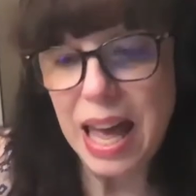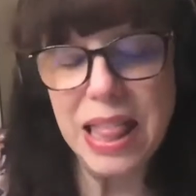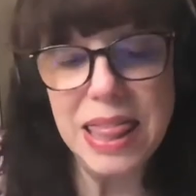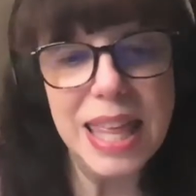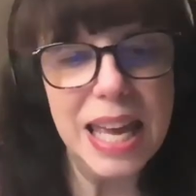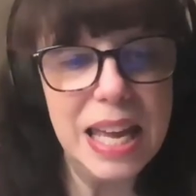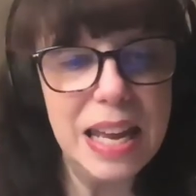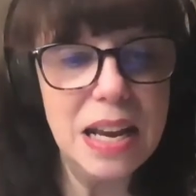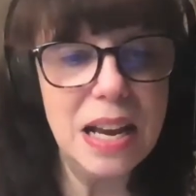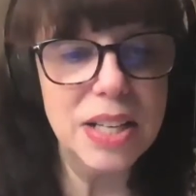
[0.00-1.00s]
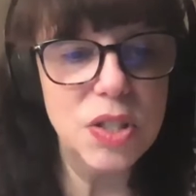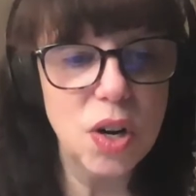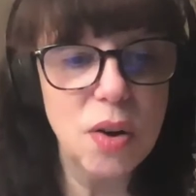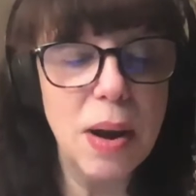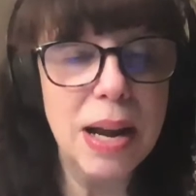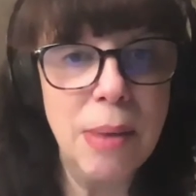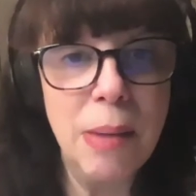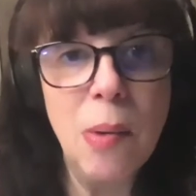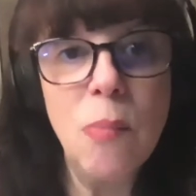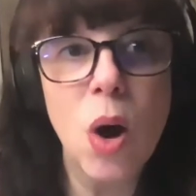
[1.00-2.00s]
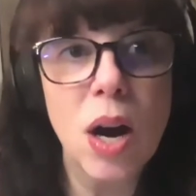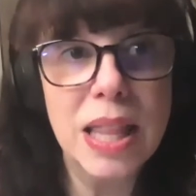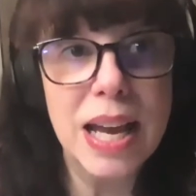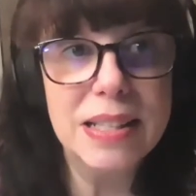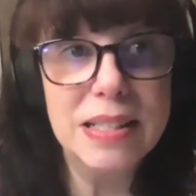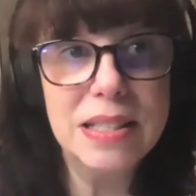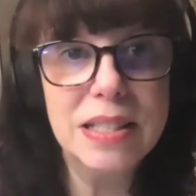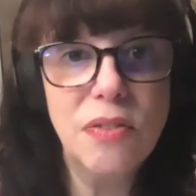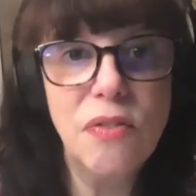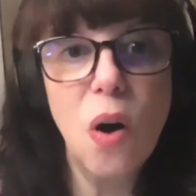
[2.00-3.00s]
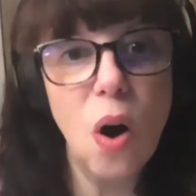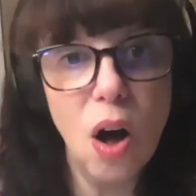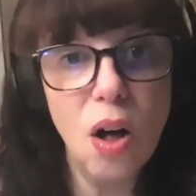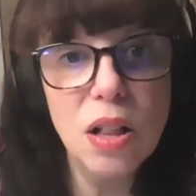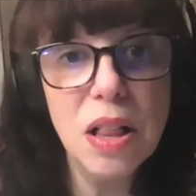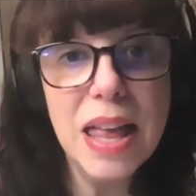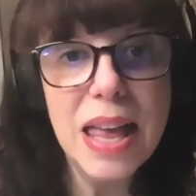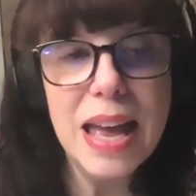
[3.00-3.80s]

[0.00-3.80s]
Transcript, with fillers: And then I started writing my memoir last fall,